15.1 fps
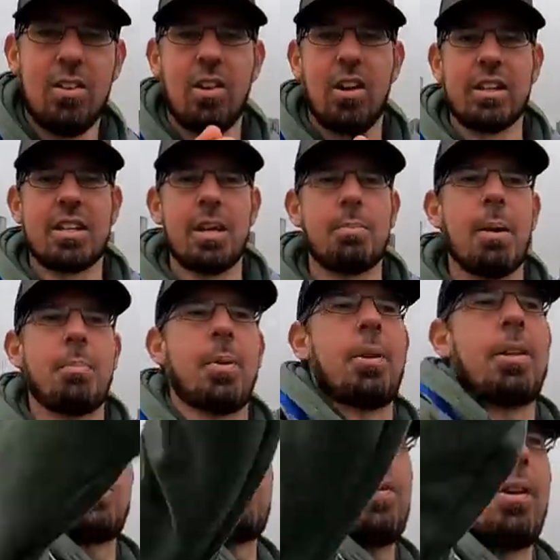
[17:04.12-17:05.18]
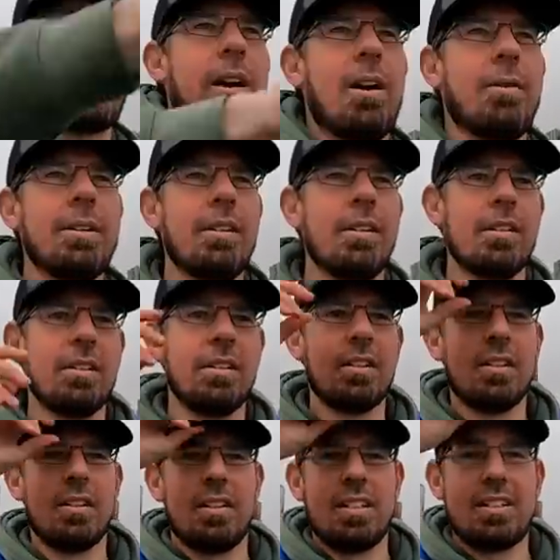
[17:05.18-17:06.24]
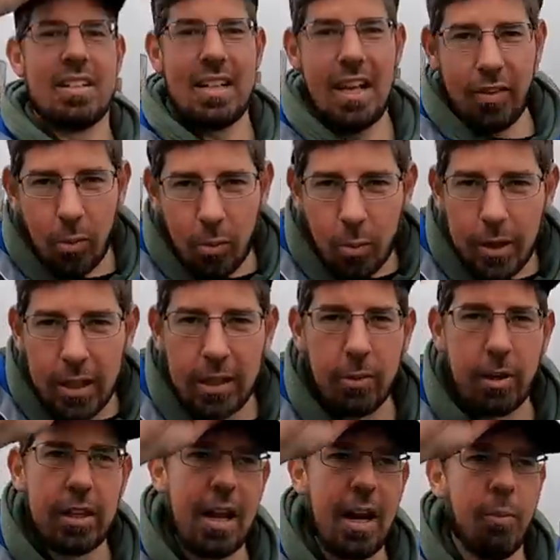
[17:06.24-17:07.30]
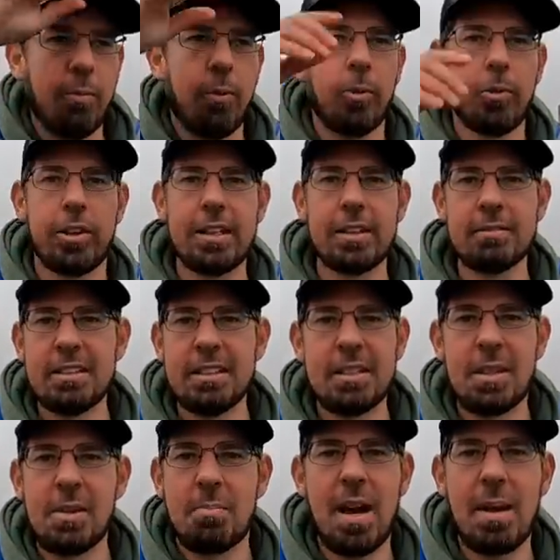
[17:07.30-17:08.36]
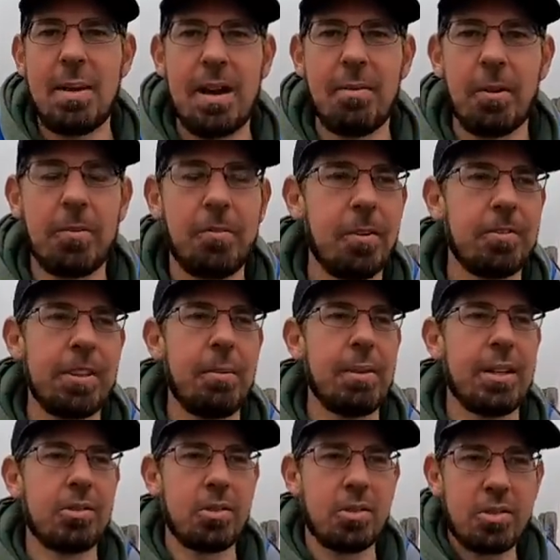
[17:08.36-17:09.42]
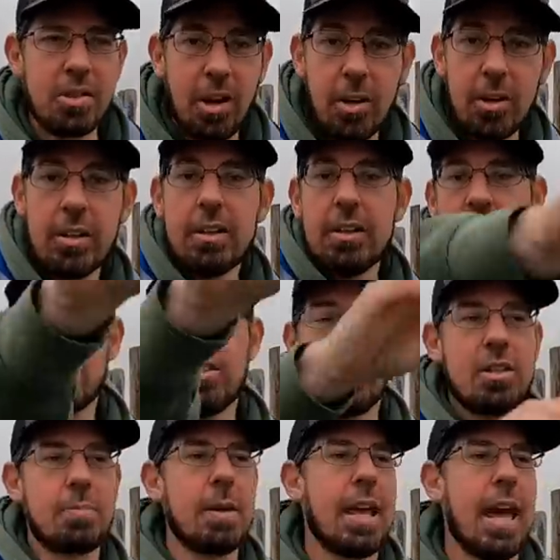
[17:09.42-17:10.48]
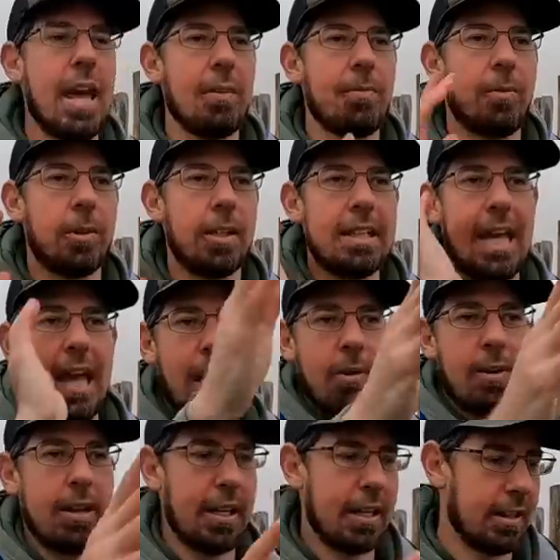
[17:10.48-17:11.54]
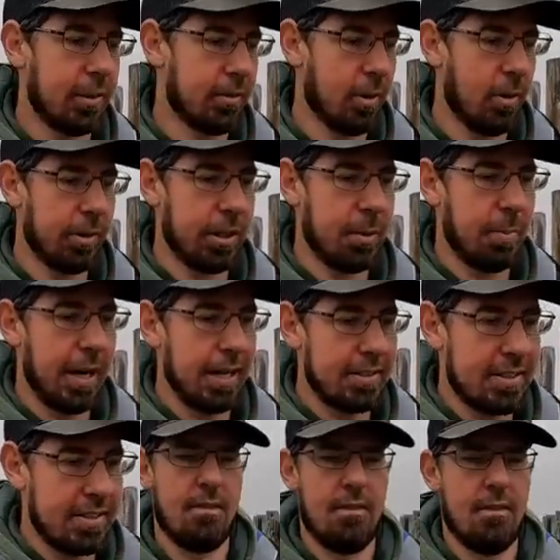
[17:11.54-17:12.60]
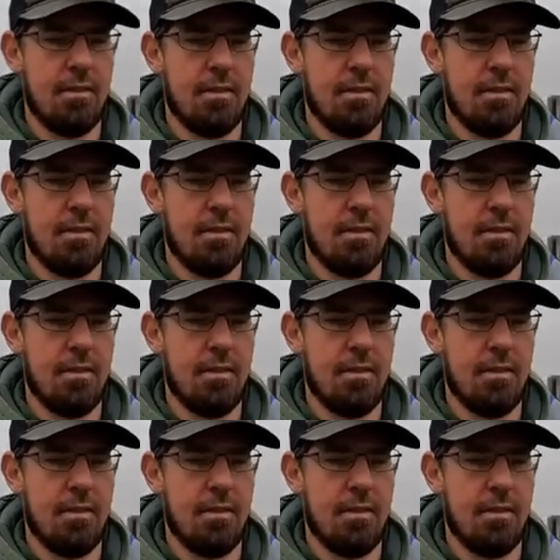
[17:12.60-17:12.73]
All right, keep that burley trail going. That's another really, really helpful thing. Maybe every 15 minutes or so, Nice big handful in the area that you're throwing your baits.